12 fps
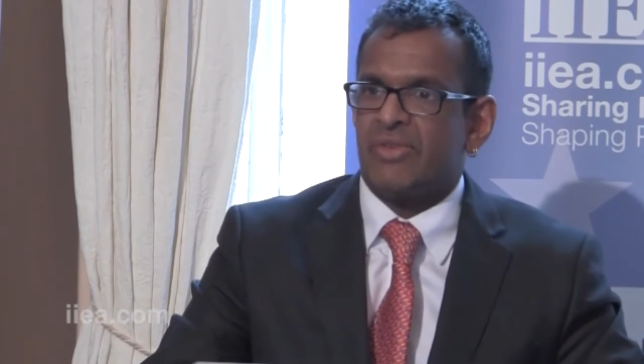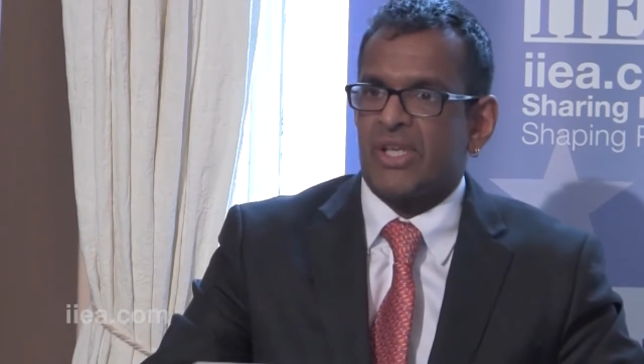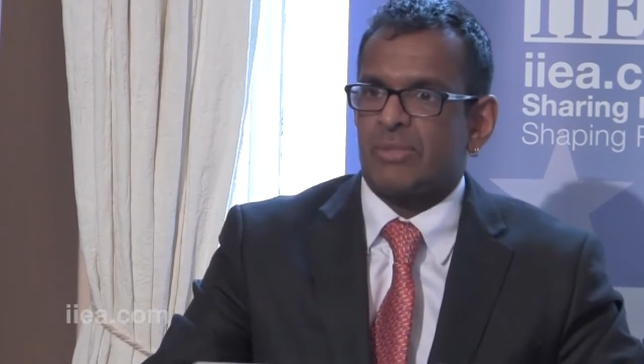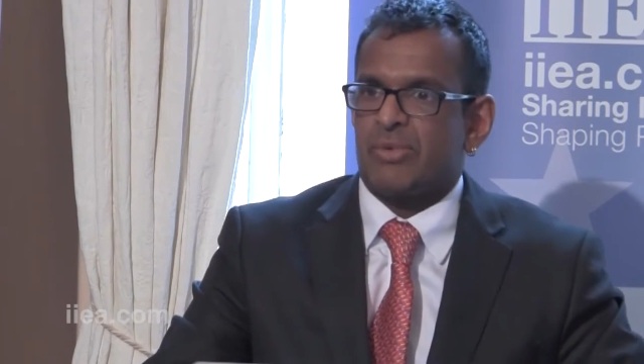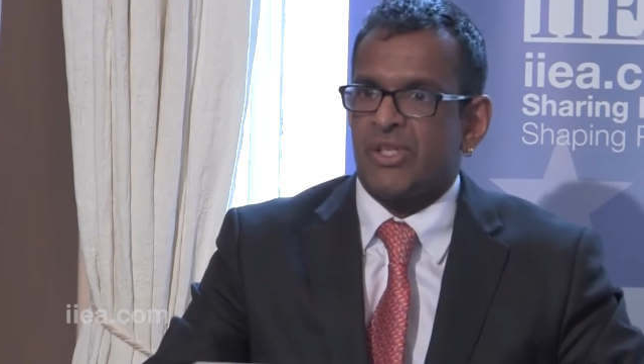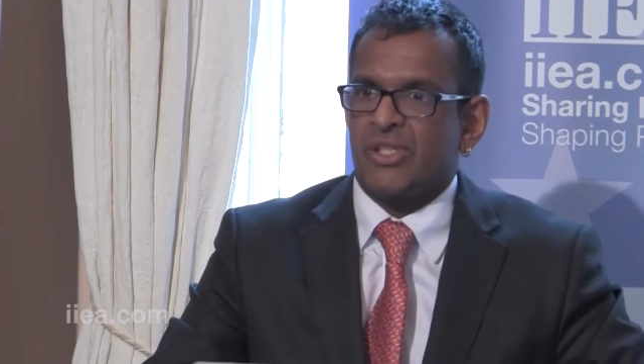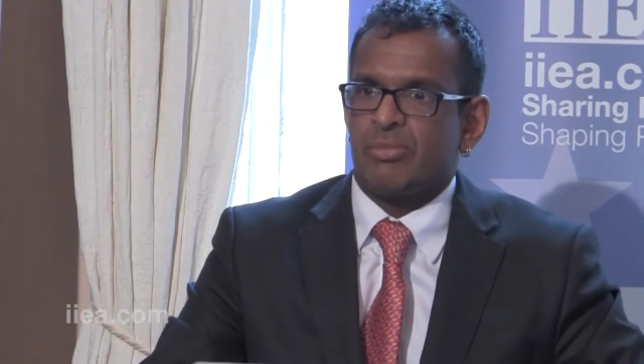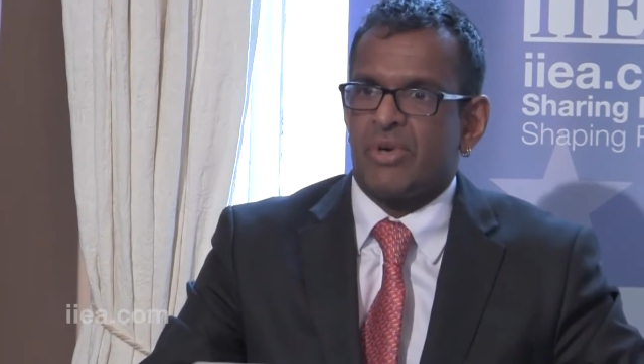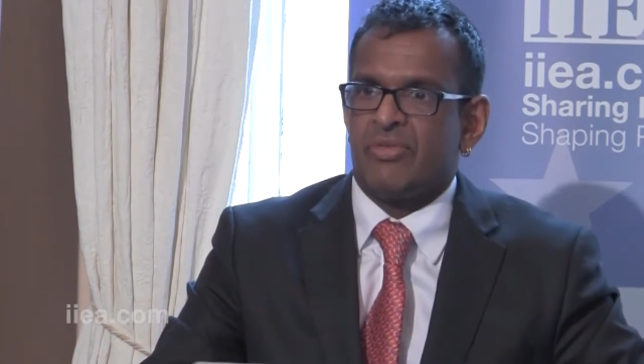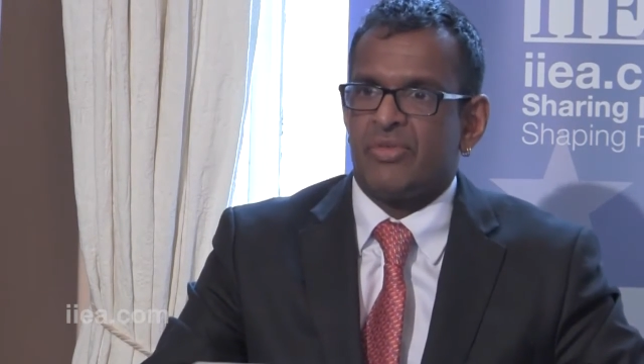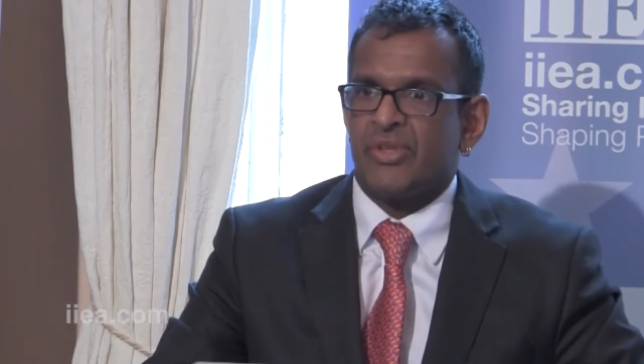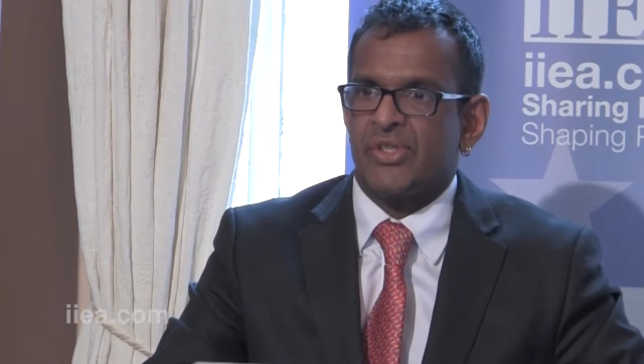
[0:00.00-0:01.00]
have expressed a
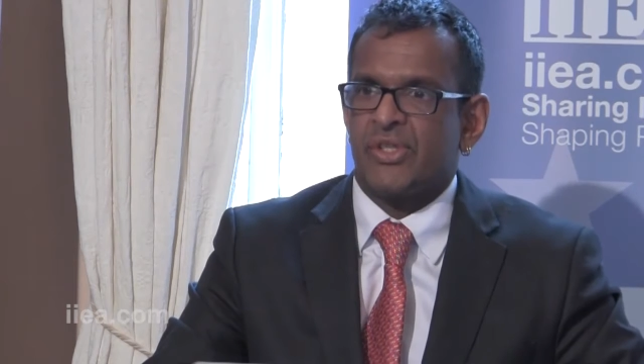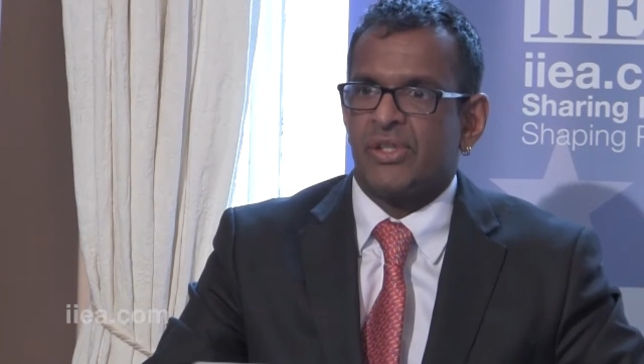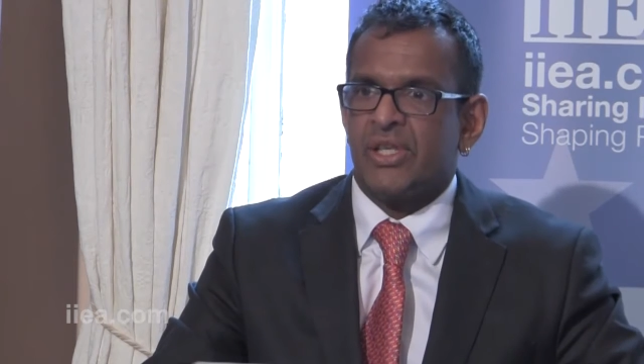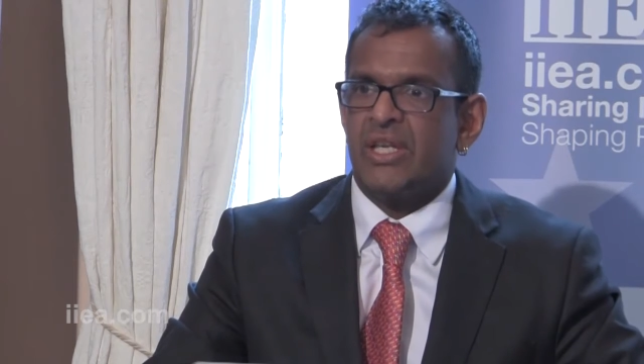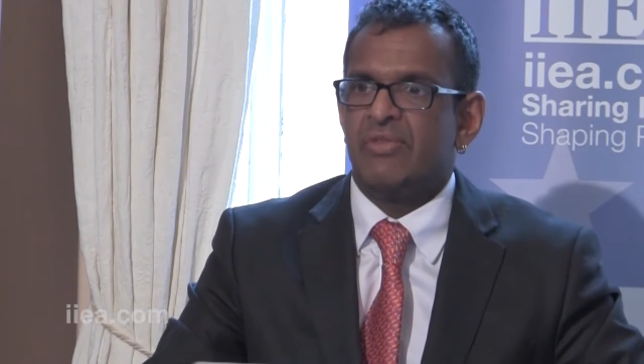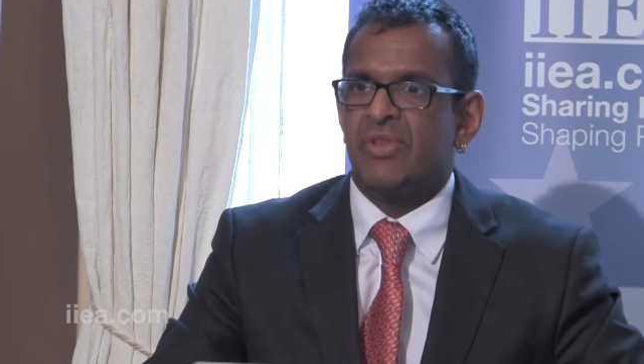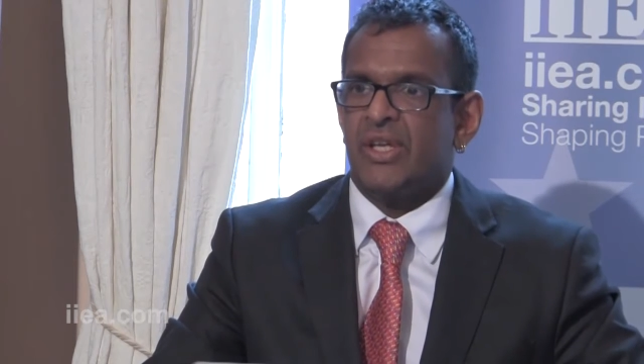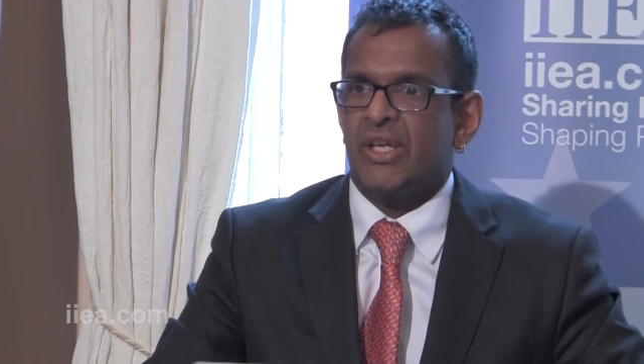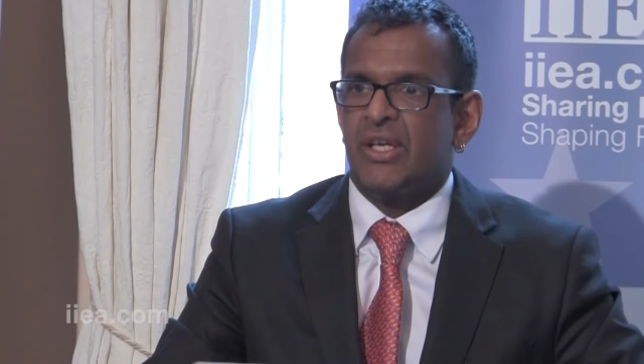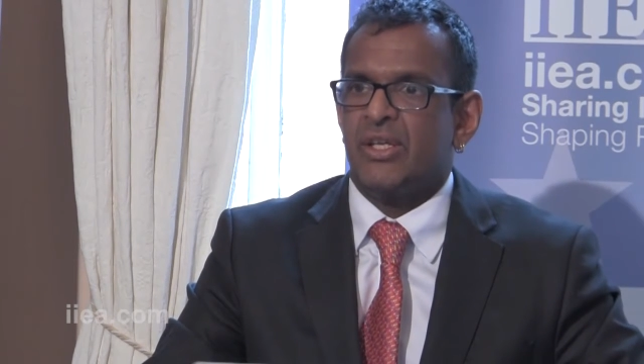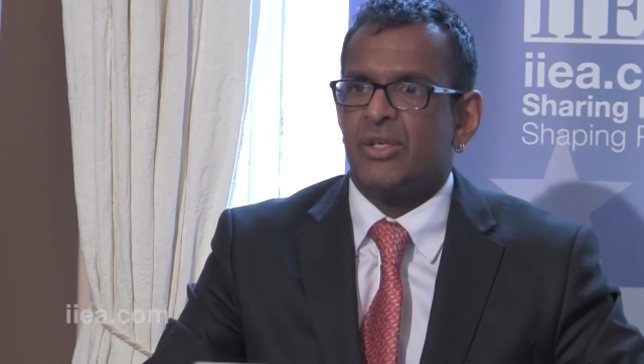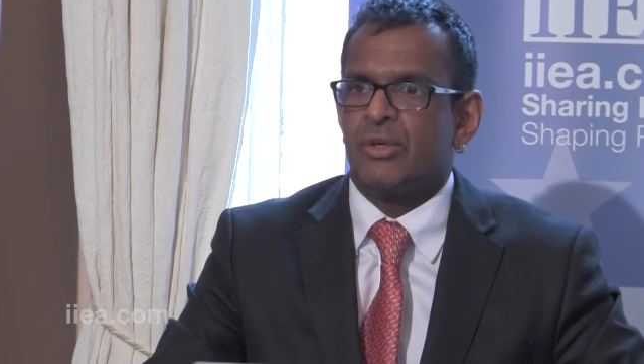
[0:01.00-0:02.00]
preference to leave the
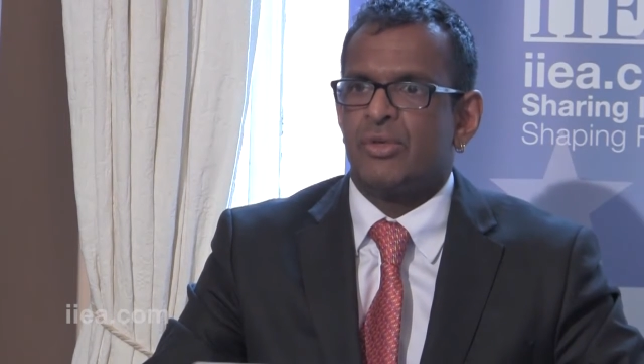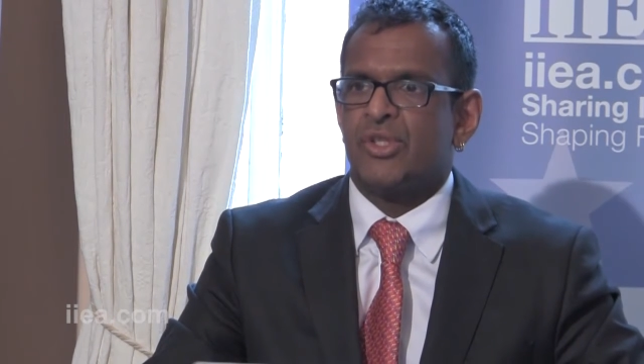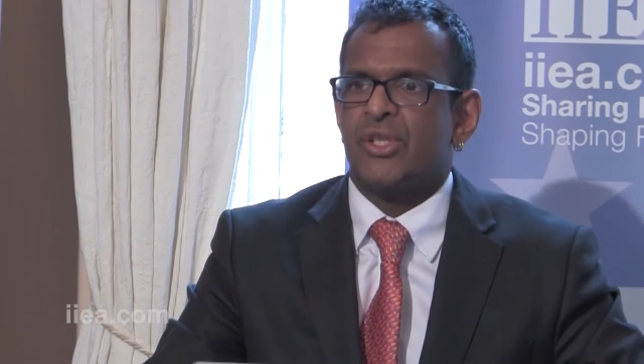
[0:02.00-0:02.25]
EU